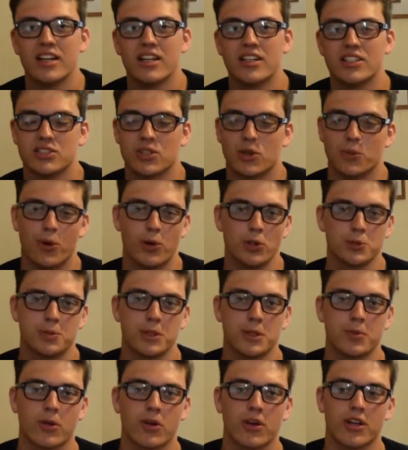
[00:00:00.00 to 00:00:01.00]
So most
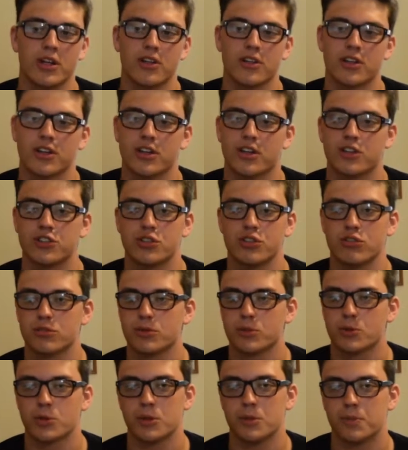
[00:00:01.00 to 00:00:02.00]
people are either going to choose
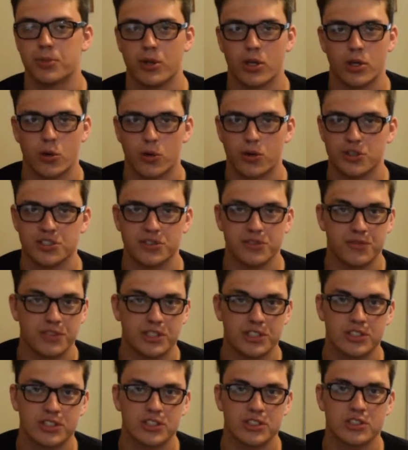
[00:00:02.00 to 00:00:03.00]
between Blood Orange and
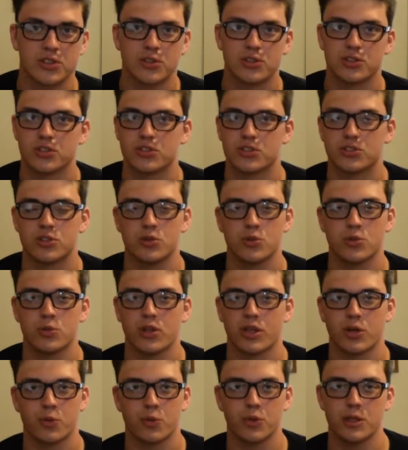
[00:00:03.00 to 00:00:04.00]
Vicious. Those are two
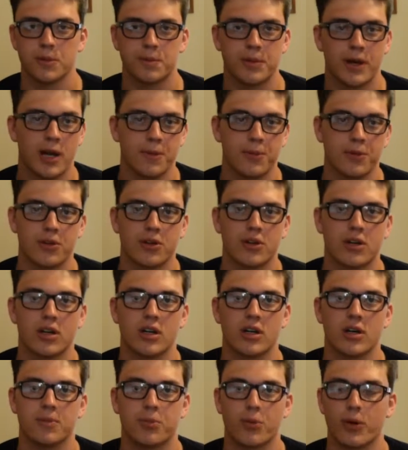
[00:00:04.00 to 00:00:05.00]
like really popular
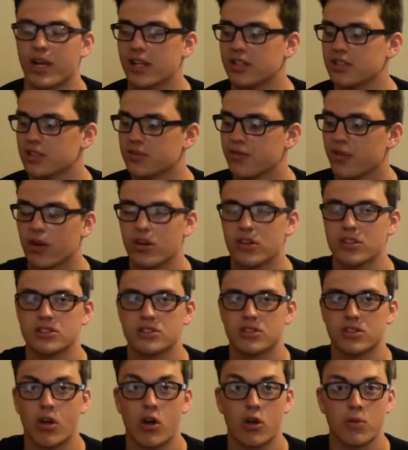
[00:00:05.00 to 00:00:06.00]
brands as far as
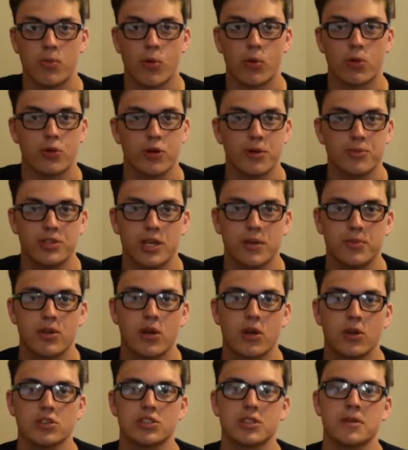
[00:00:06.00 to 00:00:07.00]
longboard grip tape
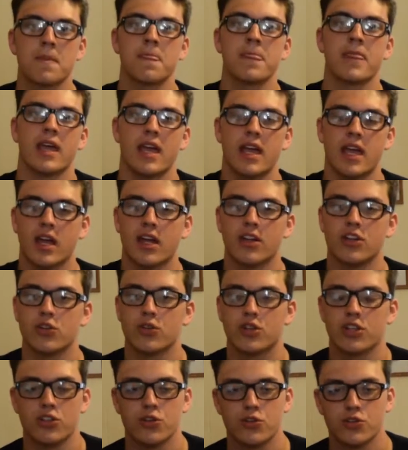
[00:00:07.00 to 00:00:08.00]
goes, and you
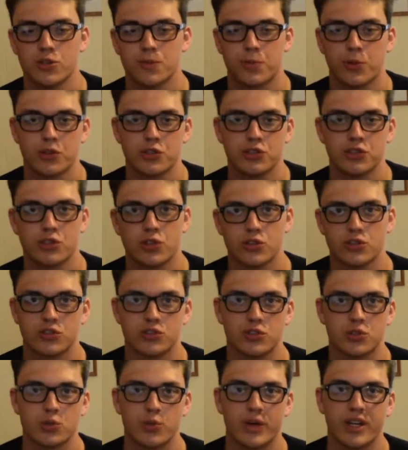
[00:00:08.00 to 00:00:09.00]
can usually purchase those in
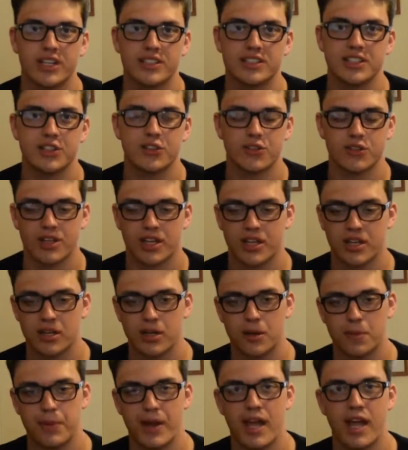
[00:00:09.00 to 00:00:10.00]
two ways, either in like
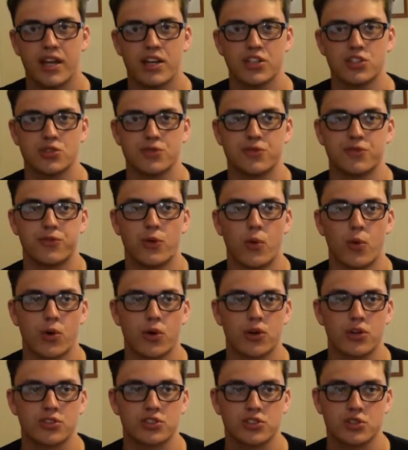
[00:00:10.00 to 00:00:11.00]
a package of
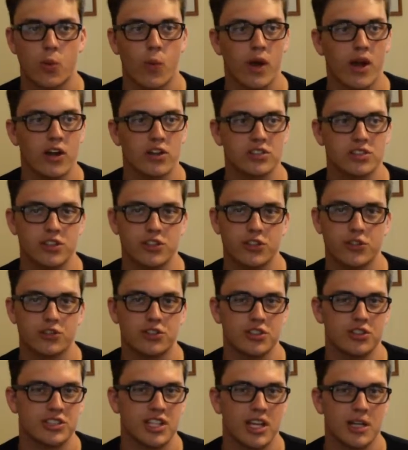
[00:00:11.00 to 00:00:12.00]
4 squares that are
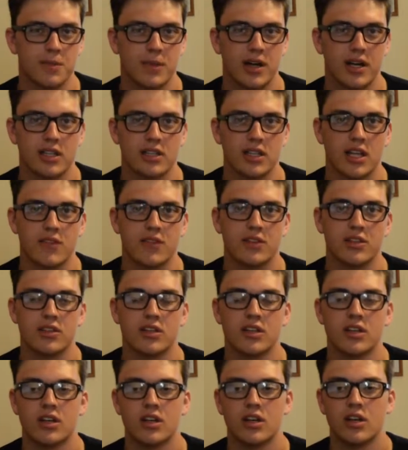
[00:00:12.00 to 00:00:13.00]
usually 10 by 11,
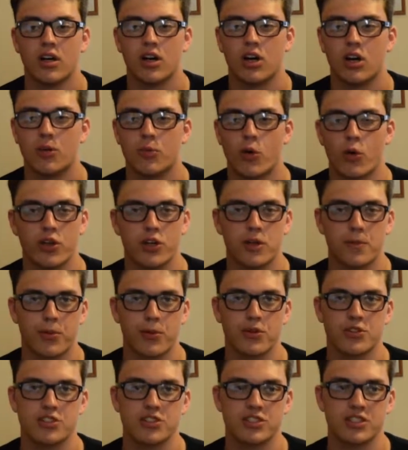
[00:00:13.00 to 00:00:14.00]
or you can
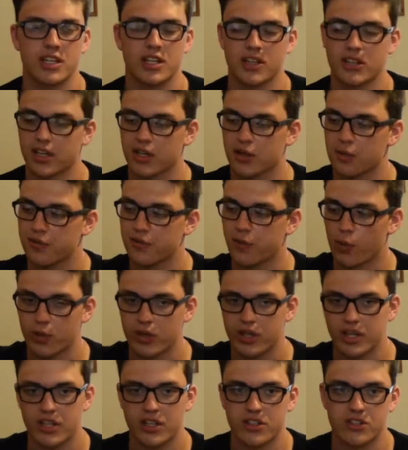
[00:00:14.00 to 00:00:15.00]
purchase it in like a
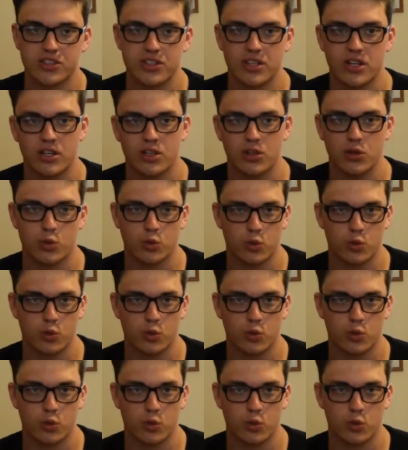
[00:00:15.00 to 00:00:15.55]
40-inch little